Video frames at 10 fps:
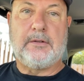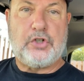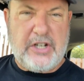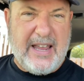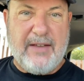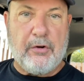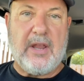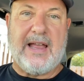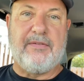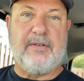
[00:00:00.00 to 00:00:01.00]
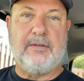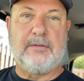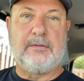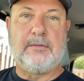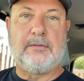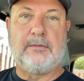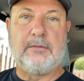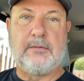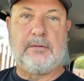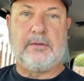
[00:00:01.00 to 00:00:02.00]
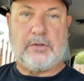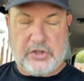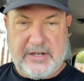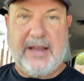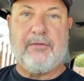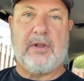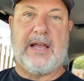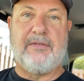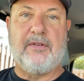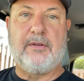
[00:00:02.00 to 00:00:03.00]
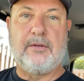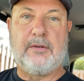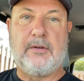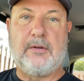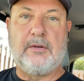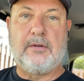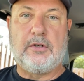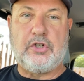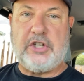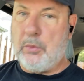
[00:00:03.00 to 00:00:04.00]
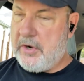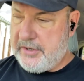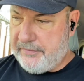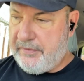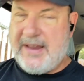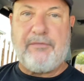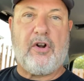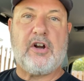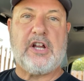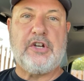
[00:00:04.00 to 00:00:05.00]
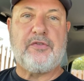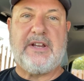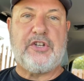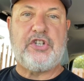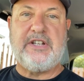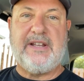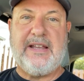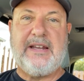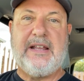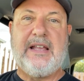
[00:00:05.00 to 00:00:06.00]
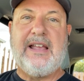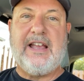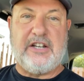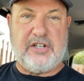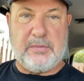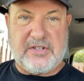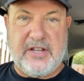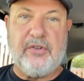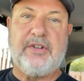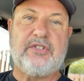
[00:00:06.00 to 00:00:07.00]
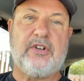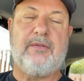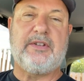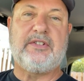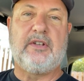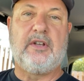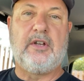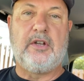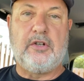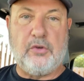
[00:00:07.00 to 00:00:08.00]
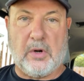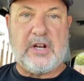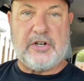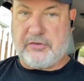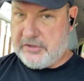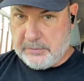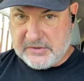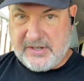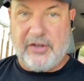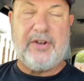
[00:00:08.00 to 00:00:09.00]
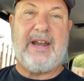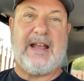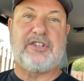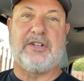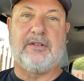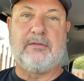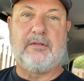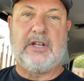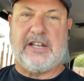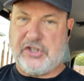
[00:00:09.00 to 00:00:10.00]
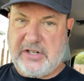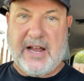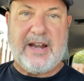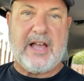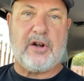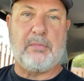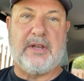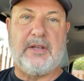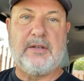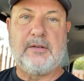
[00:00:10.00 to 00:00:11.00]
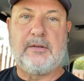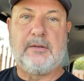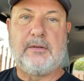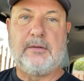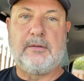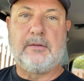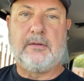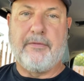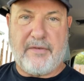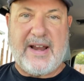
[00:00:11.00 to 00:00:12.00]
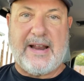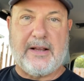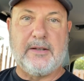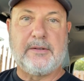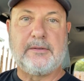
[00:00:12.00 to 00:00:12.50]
She gave her life. She gave her life. She wanted to fight for our country, and she did, and she was killed in service to our country. She was killed in action, and she died honorably, fighting.